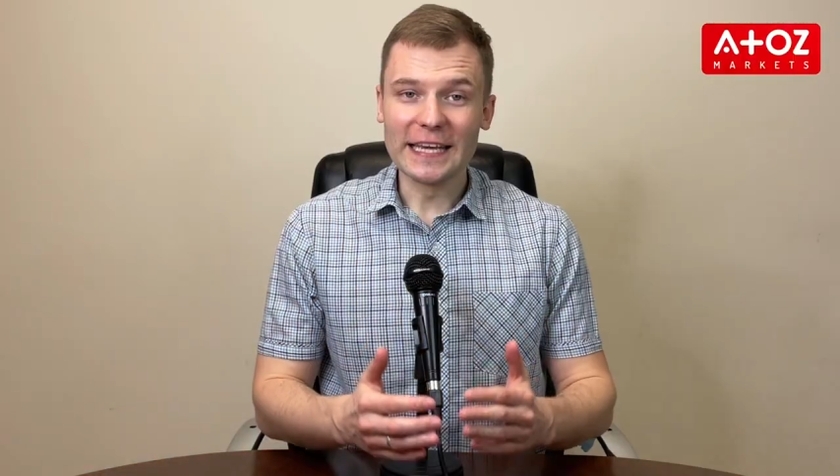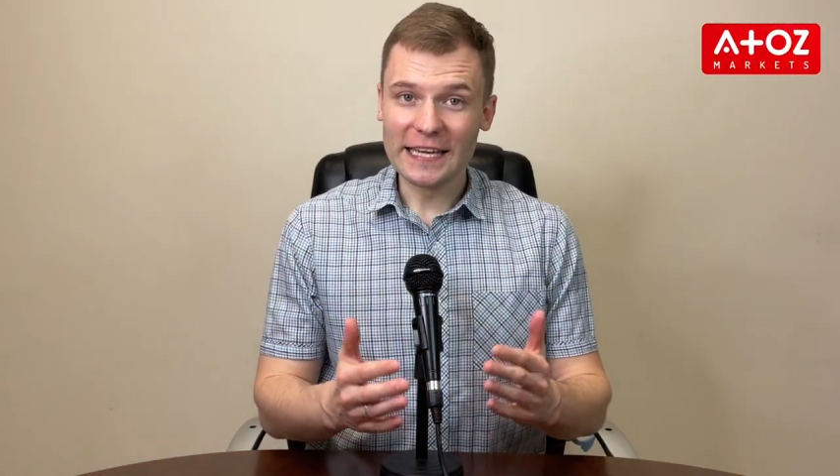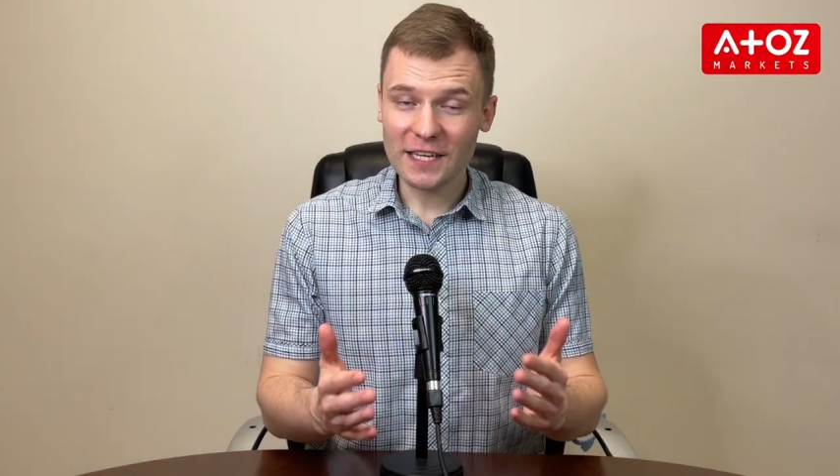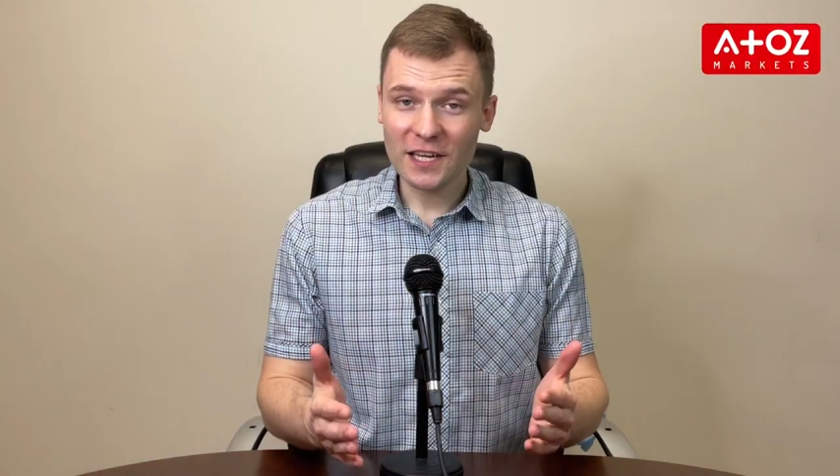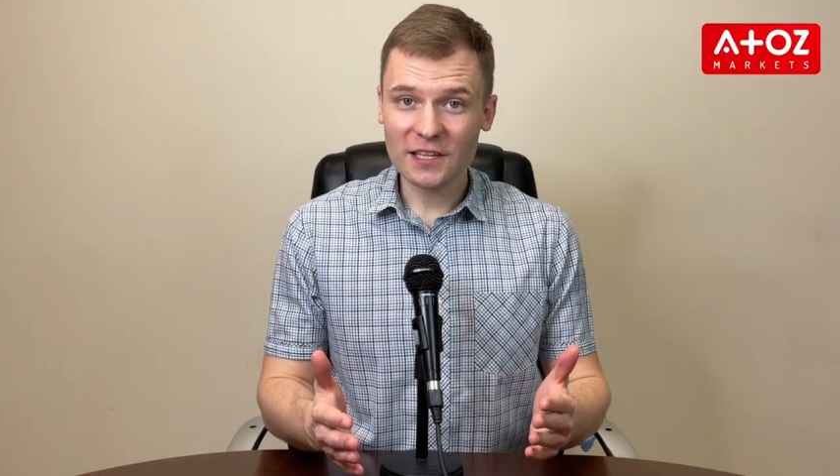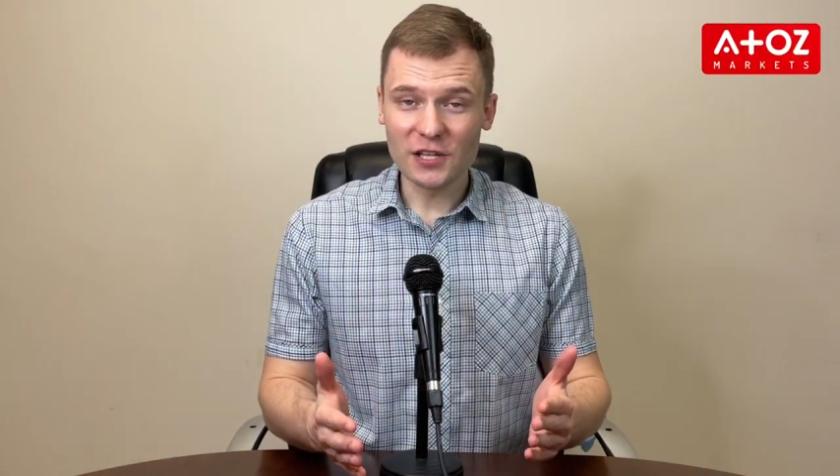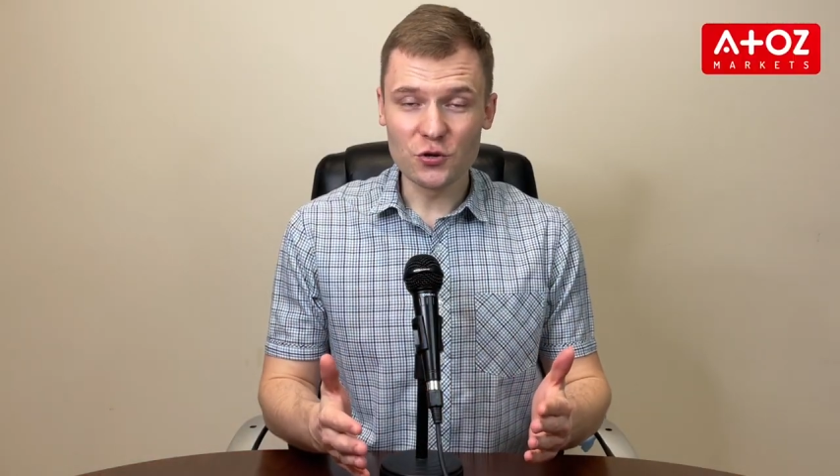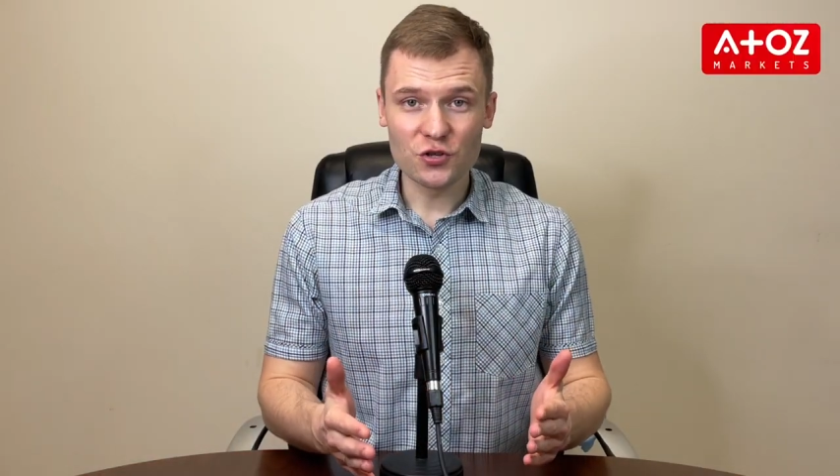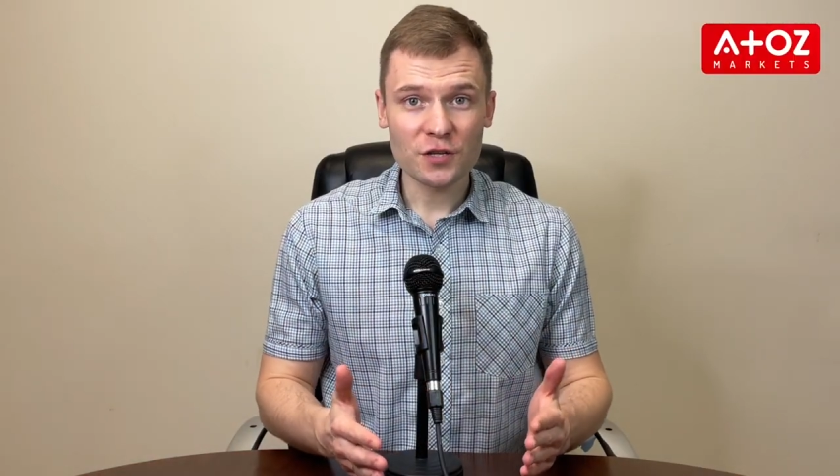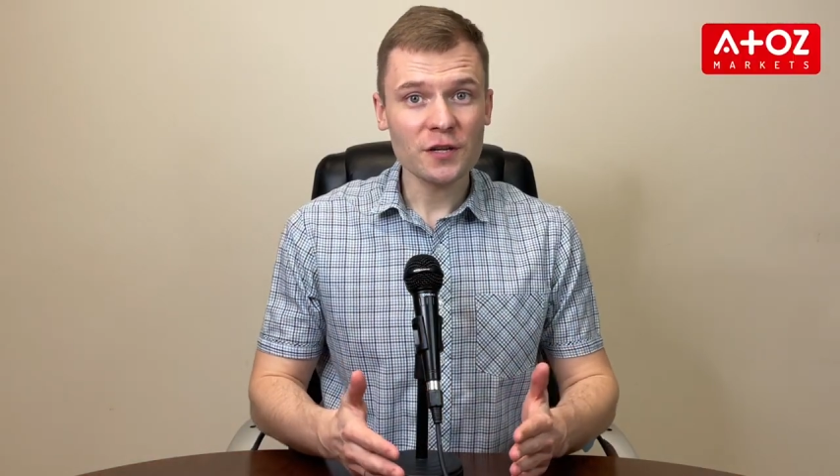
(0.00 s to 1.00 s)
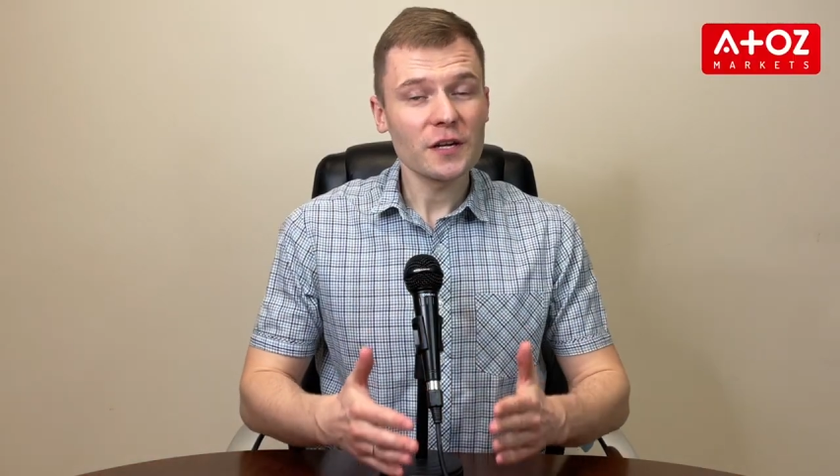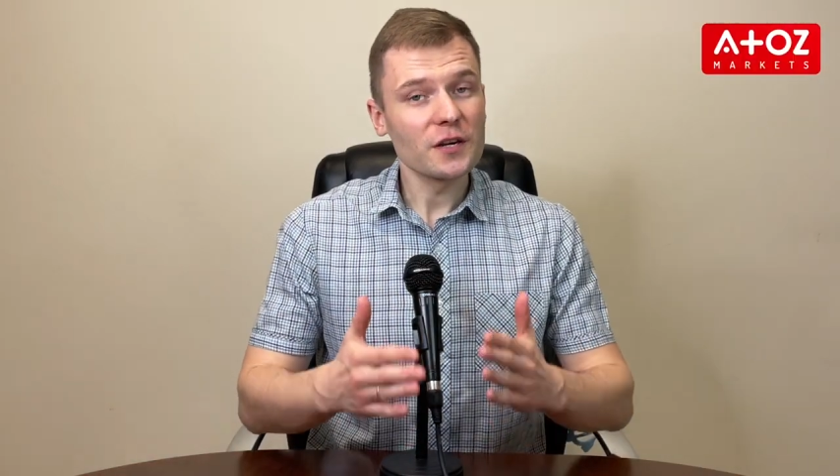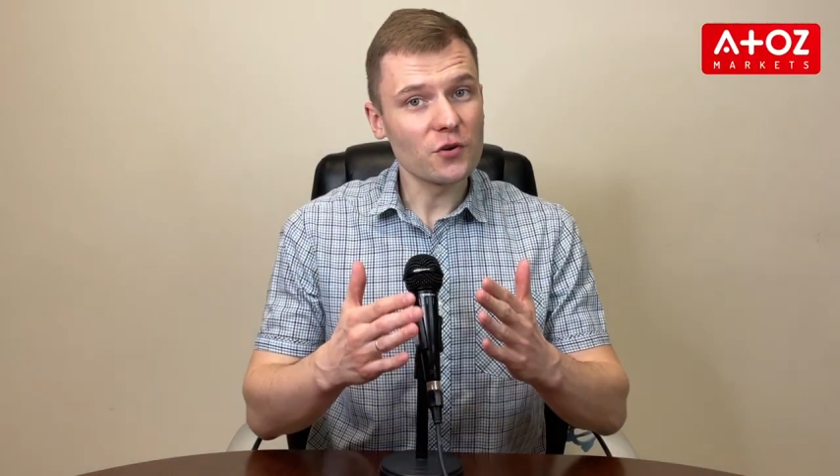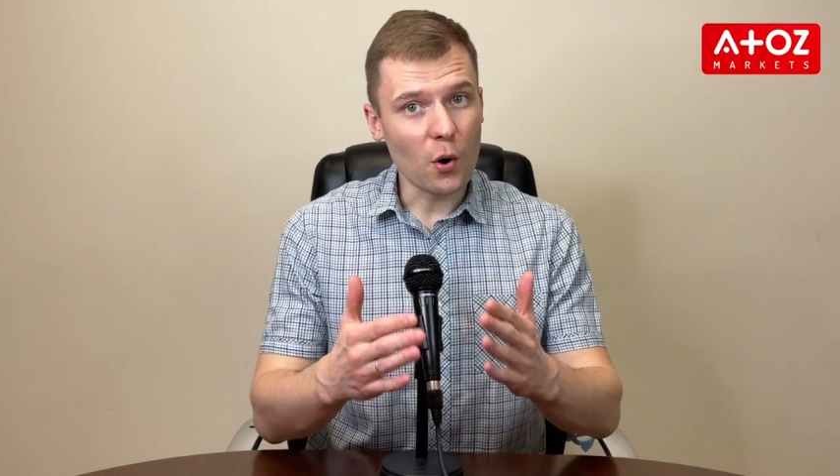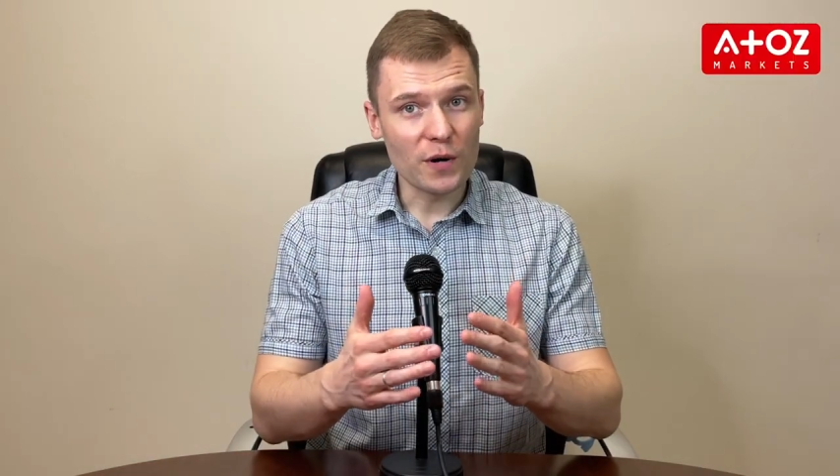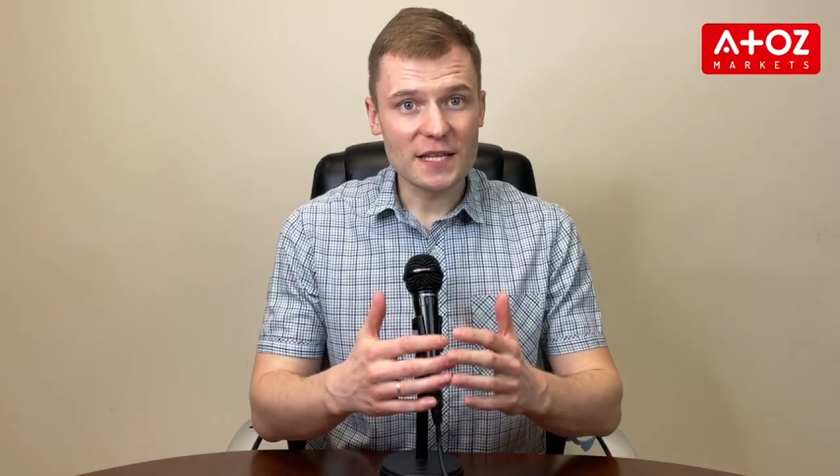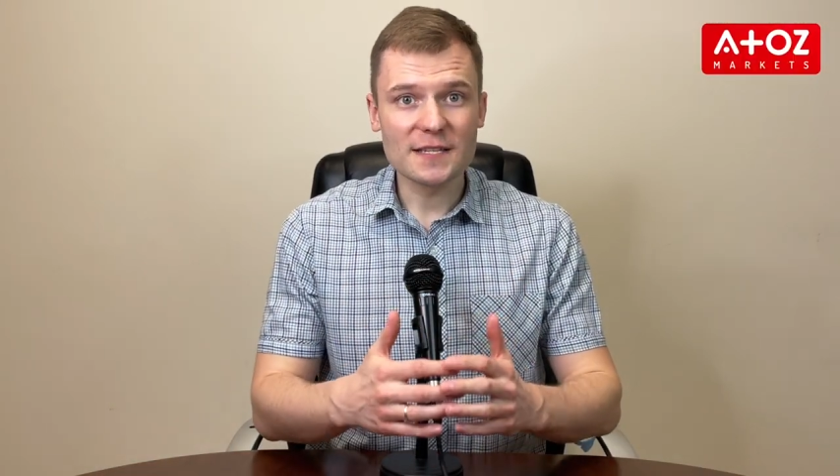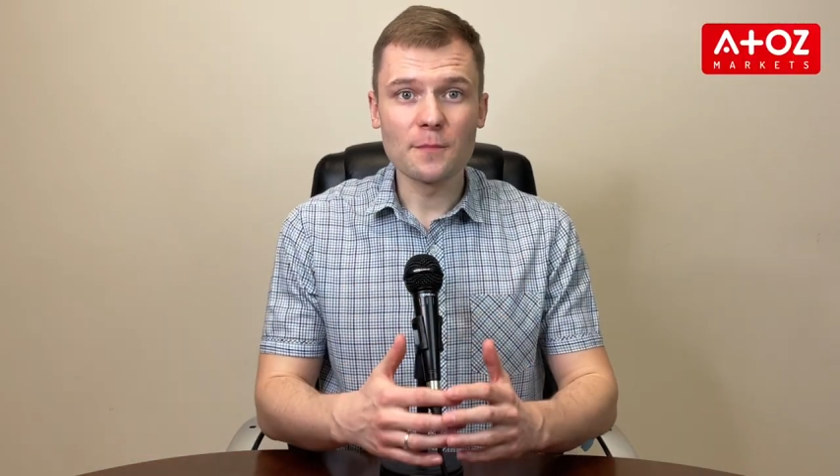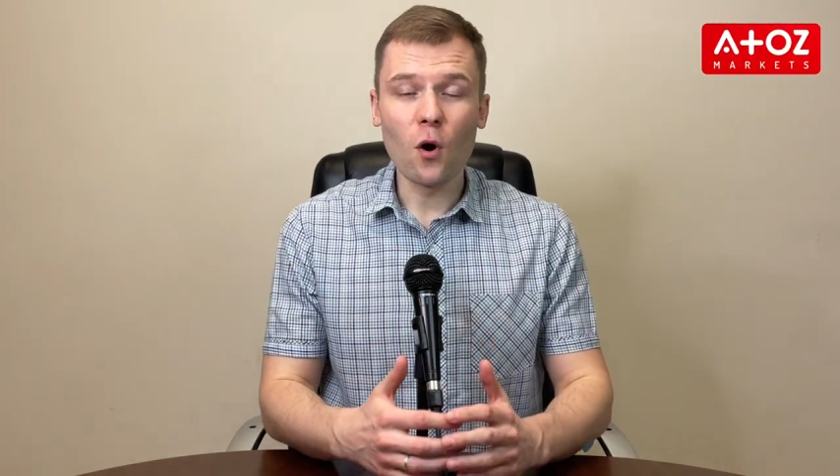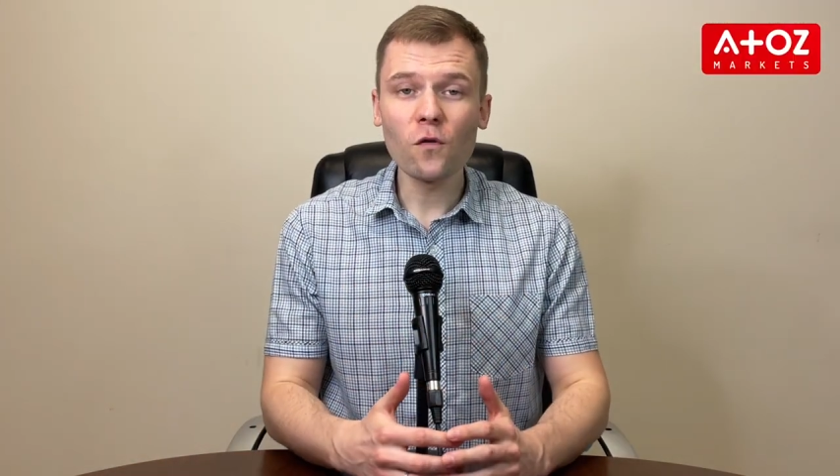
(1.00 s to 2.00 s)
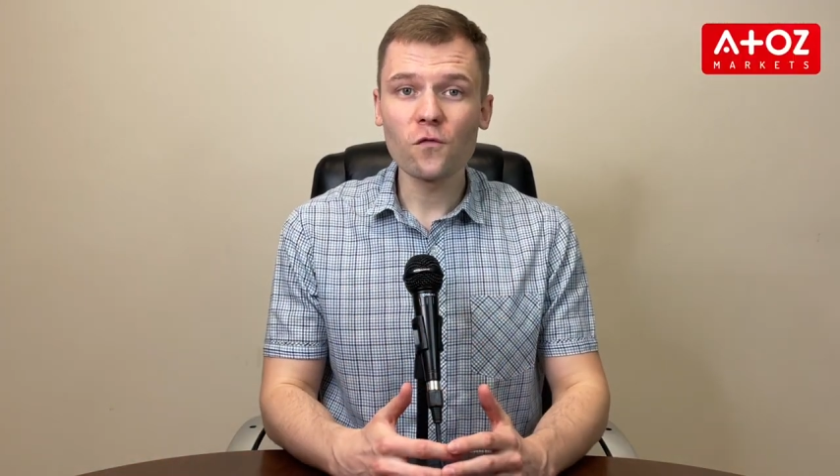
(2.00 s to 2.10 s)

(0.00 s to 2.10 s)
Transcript: In conclusion, growing a small